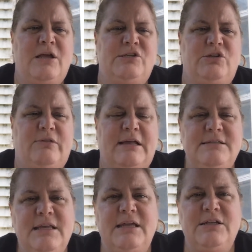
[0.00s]
So that's
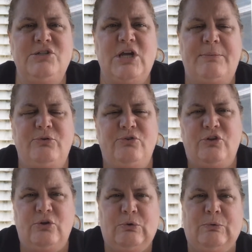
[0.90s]
the end of chapter
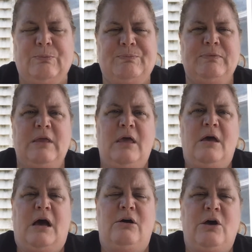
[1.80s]
2.
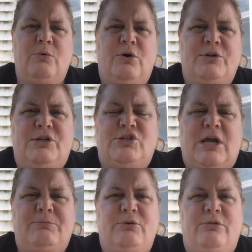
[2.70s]
I'll go on to
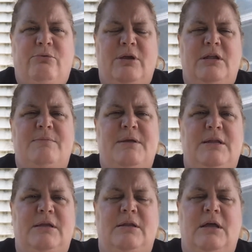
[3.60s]
chapter 3 in a
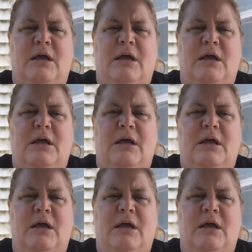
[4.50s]
minute.